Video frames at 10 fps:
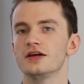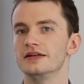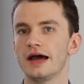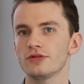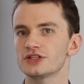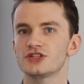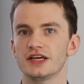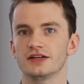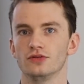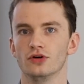Now let's
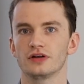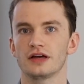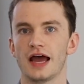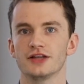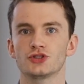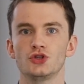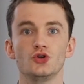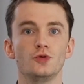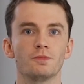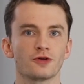take a look at
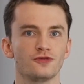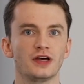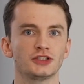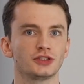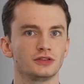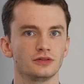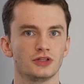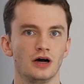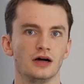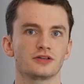two professional
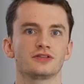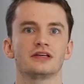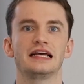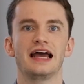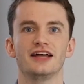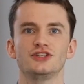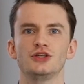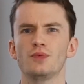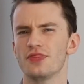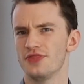talks and see
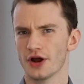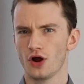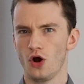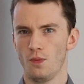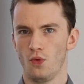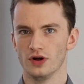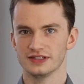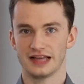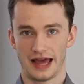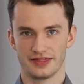what their hope
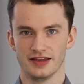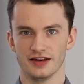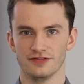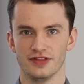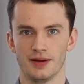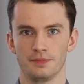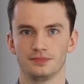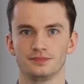was at the end of them.